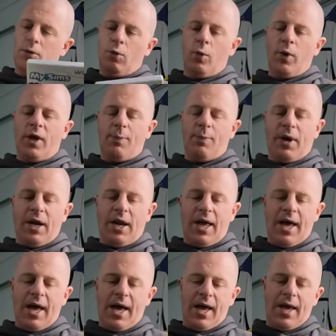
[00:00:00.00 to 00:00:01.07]
Wii
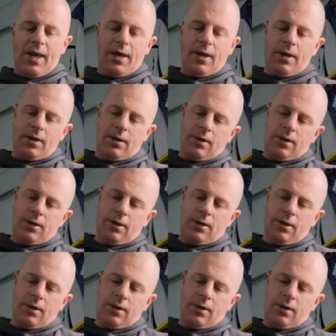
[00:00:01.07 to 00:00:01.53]
Play,